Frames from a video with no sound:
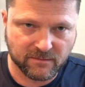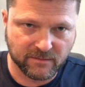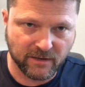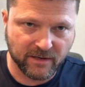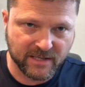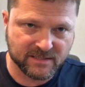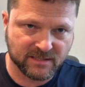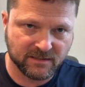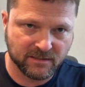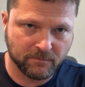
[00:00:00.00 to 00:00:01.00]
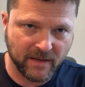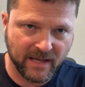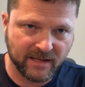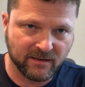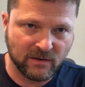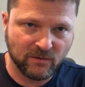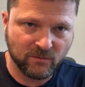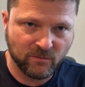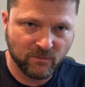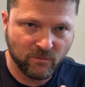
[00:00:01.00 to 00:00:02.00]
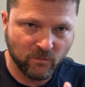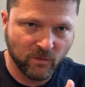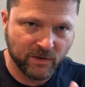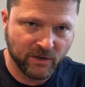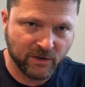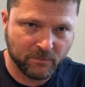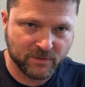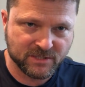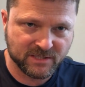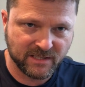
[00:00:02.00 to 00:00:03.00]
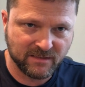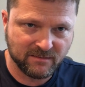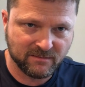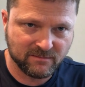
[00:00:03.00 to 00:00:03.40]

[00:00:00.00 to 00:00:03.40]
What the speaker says: there is a debate on 100%